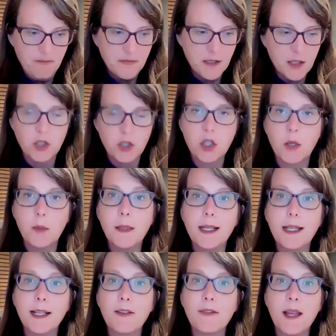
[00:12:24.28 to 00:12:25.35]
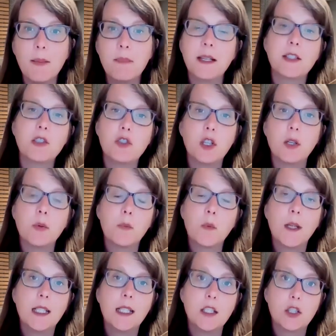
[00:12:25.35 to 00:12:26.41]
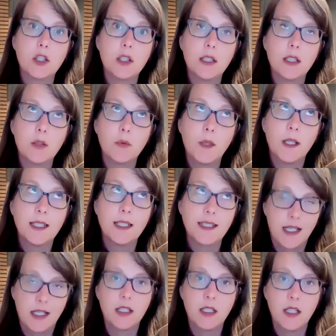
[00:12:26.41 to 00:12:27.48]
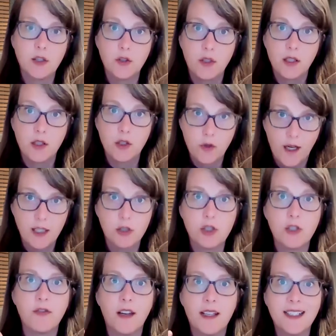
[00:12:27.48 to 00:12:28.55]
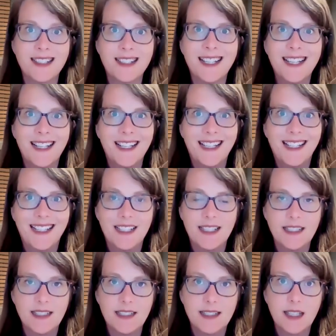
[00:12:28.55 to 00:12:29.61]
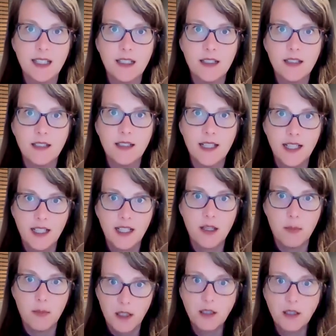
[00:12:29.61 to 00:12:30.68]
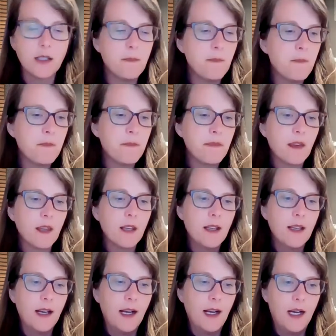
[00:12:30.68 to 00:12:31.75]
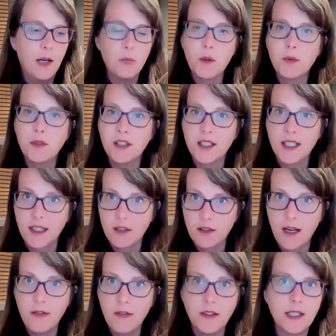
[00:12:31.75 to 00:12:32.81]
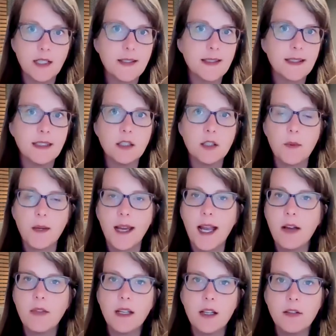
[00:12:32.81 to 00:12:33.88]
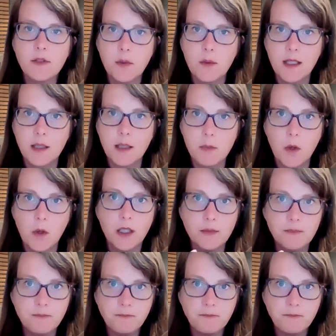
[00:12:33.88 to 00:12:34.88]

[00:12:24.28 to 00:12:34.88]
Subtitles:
determining if that messaging we decided on during the strategy phase is hitting the mark. We will look at graphics. Do we have enough? Do we need more?